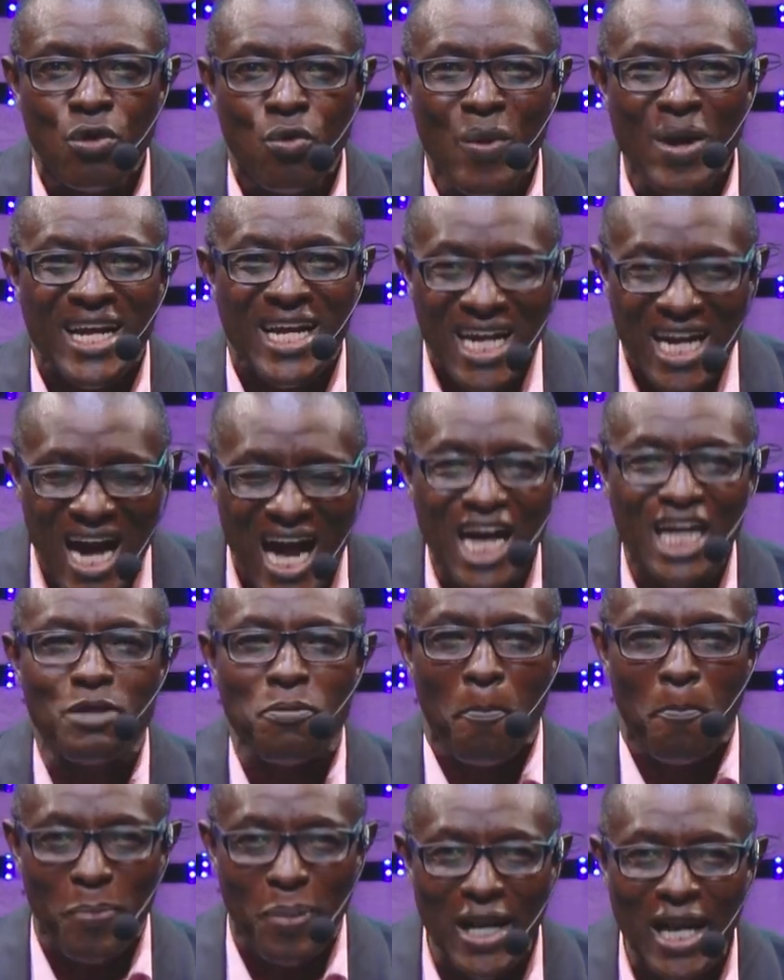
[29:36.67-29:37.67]
We
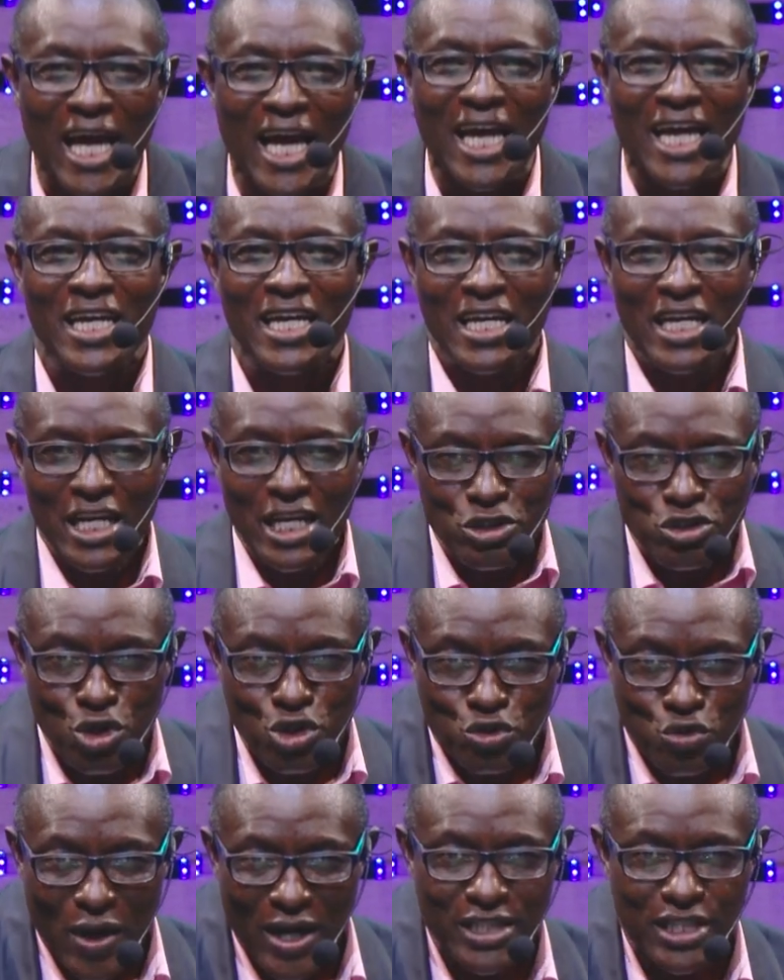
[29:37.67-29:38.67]
can't play
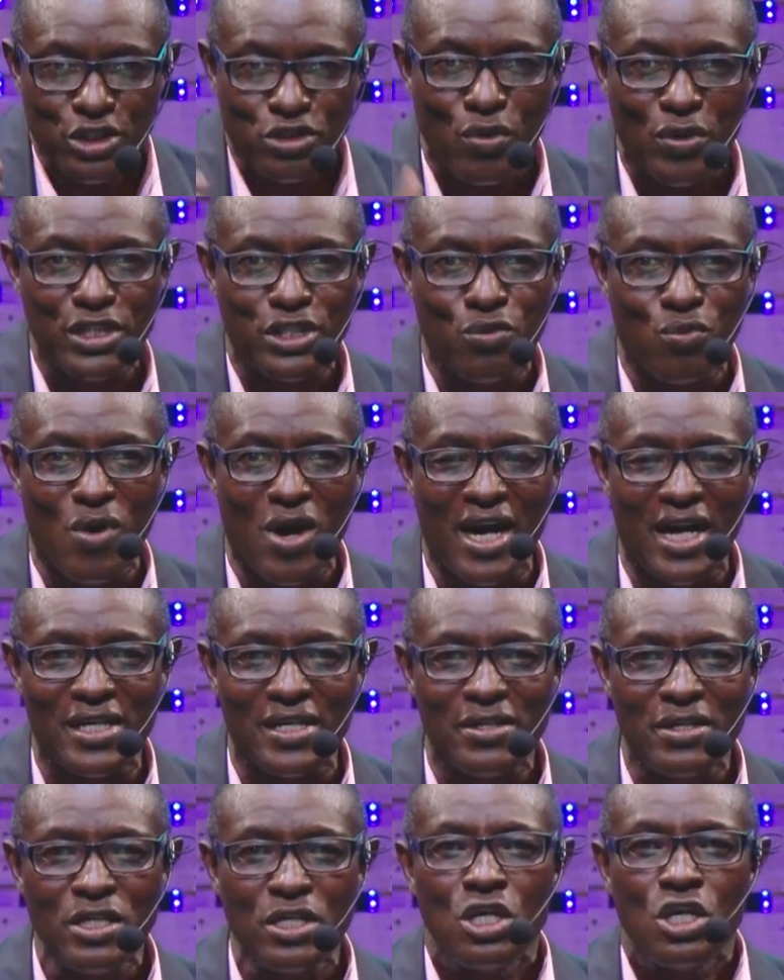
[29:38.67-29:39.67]
into
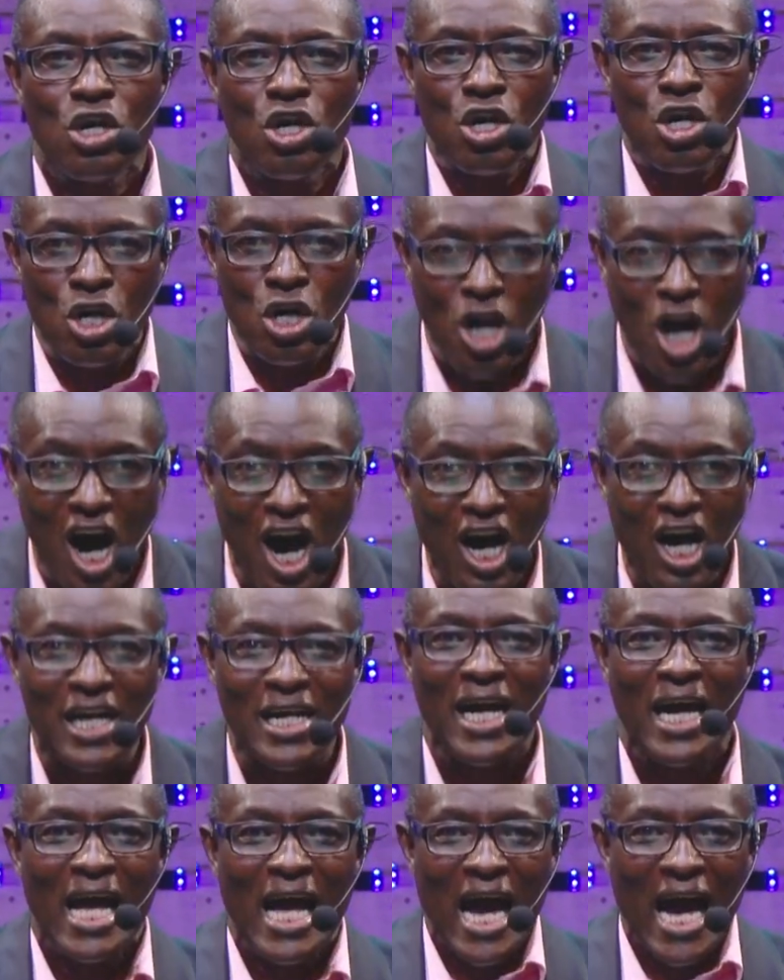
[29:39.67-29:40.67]
2021.
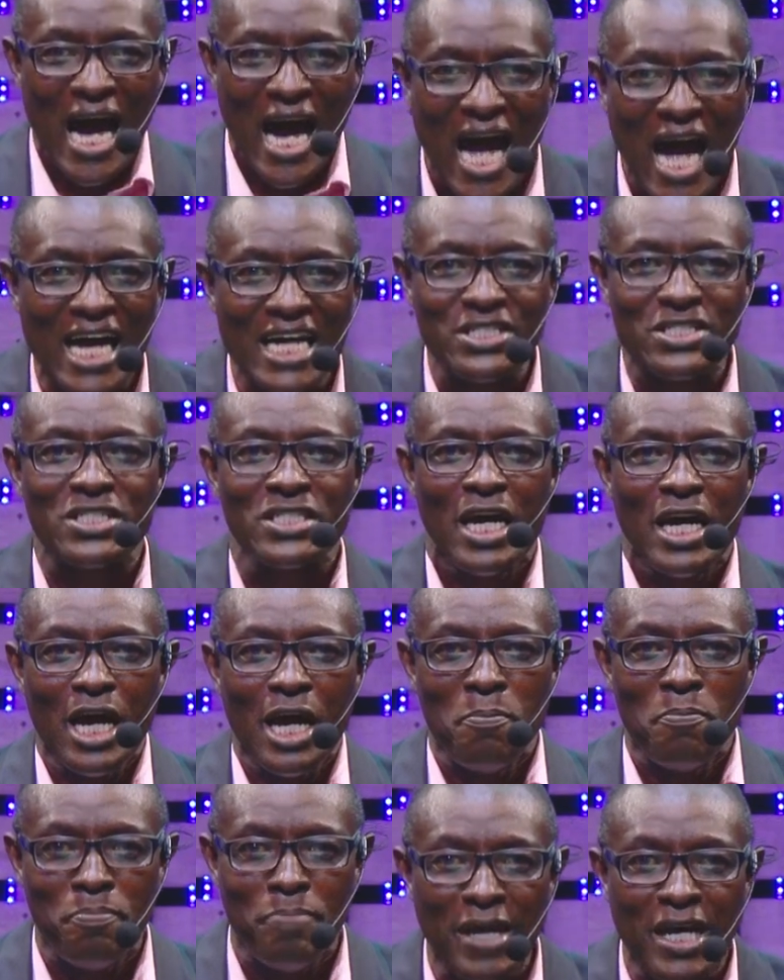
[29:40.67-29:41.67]
God has
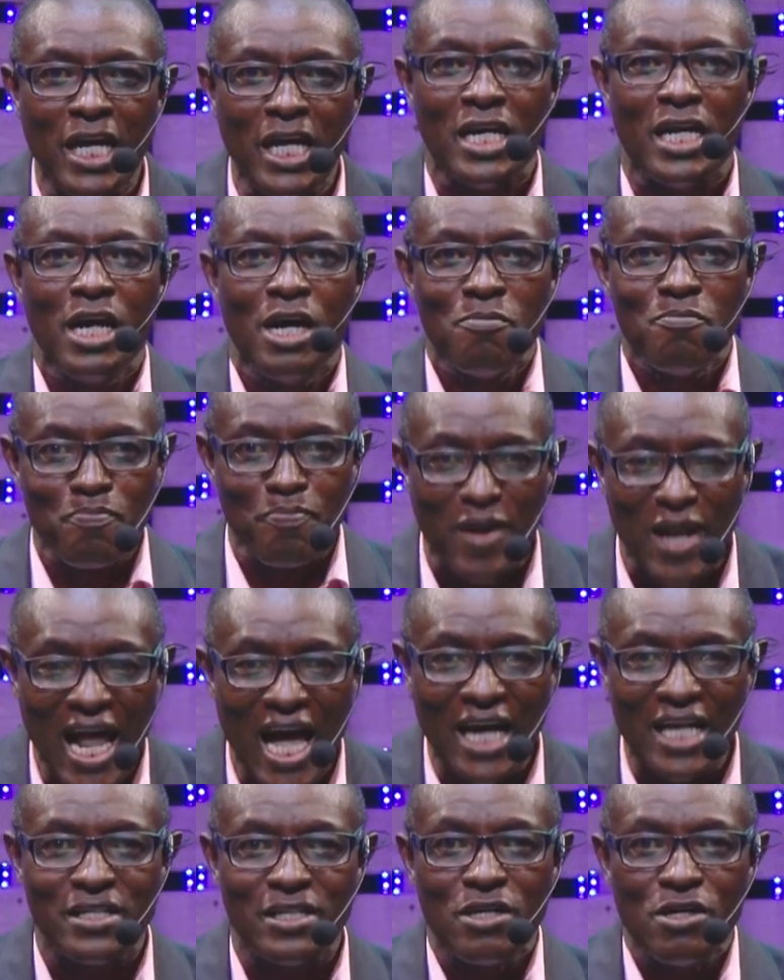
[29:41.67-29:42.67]
a big
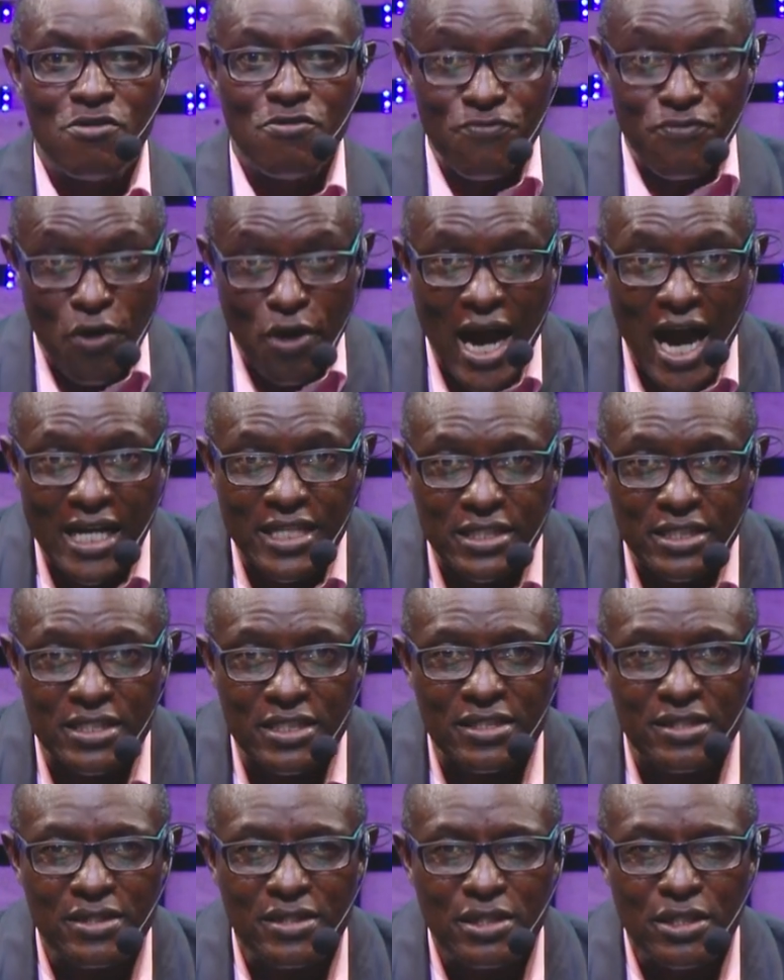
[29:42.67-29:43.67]
plan for
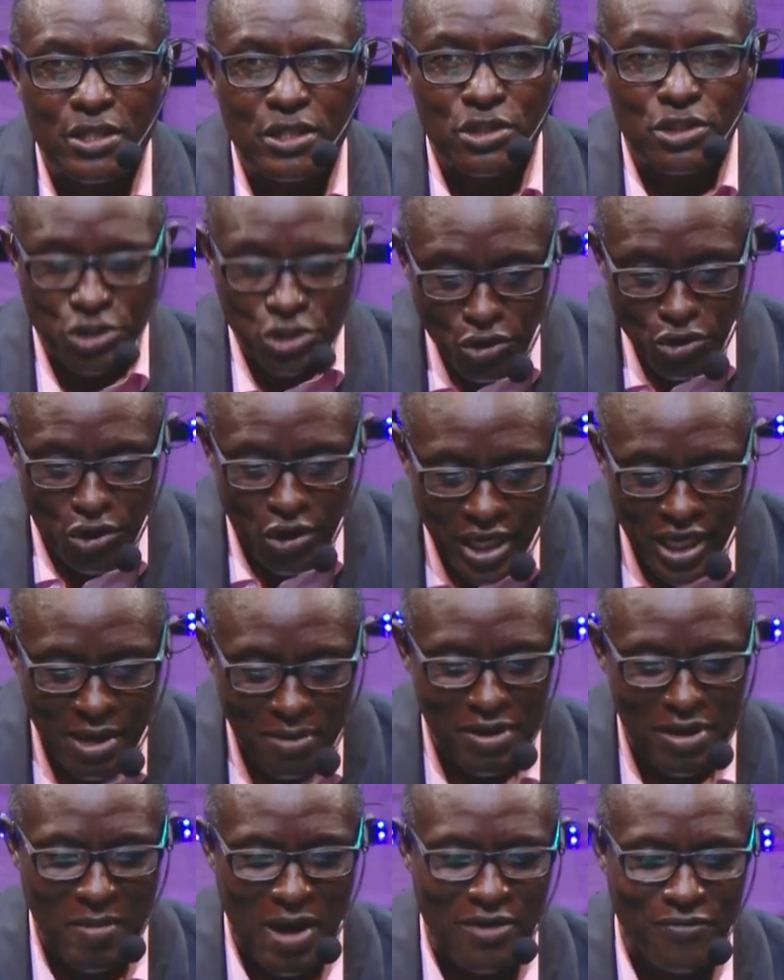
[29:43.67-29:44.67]
us. Do you
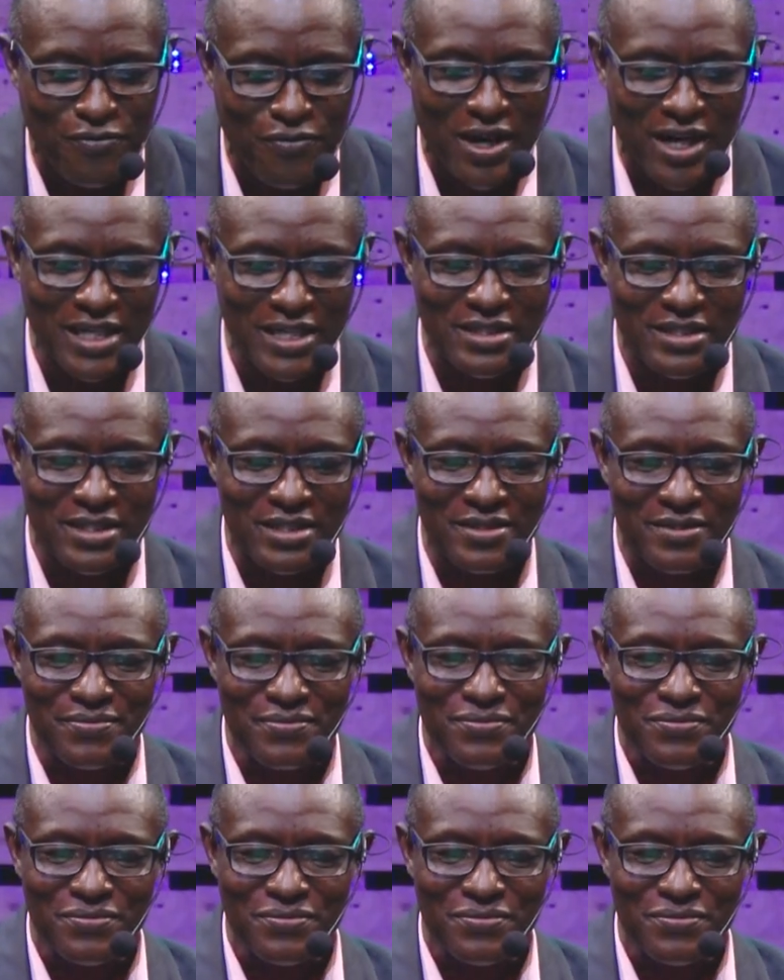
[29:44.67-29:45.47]
hear me, my friends?